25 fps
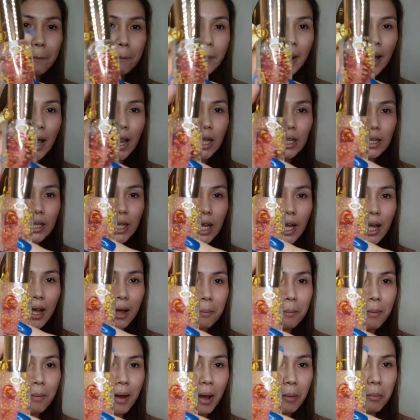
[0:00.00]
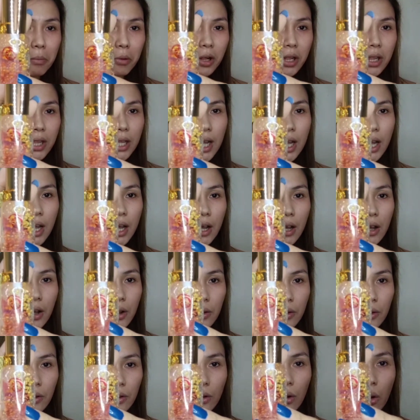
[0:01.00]
parang nakabubble na
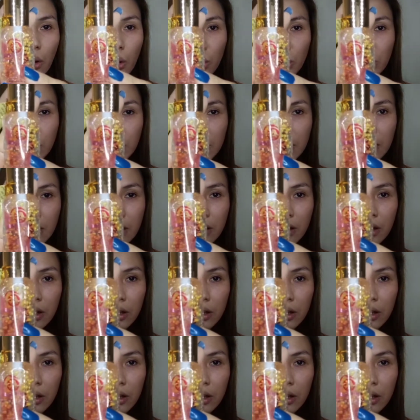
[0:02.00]
gold.